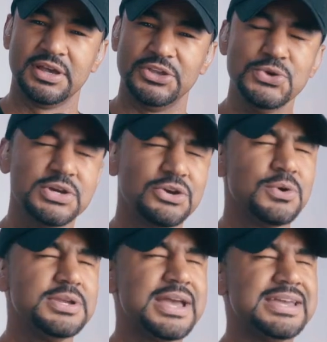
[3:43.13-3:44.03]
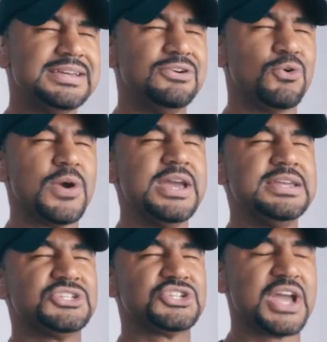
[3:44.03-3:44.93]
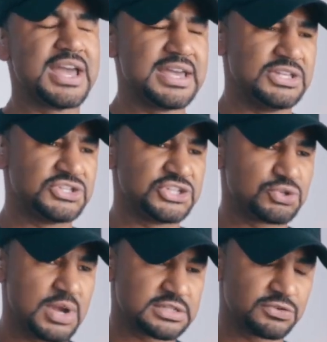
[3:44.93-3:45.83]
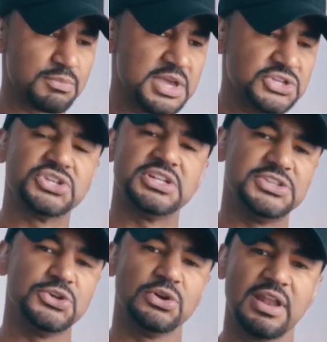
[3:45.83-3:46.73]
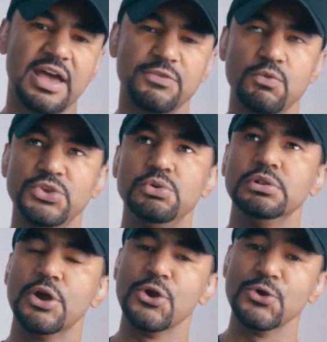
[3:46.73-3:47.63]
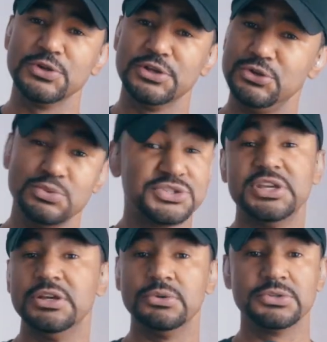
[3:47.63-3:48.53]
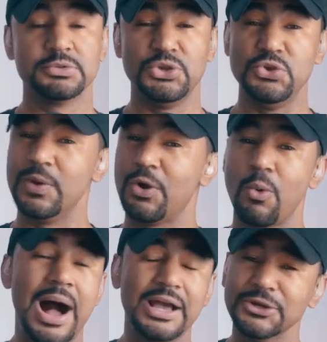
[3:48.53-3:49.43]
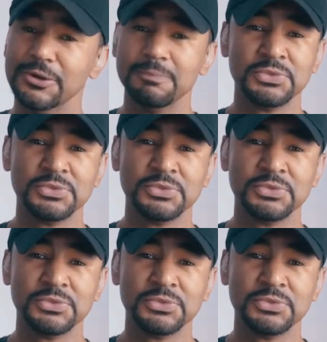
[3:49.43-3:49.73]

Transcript: You can create great change and transformation in your life when you learn new skills, when you acquire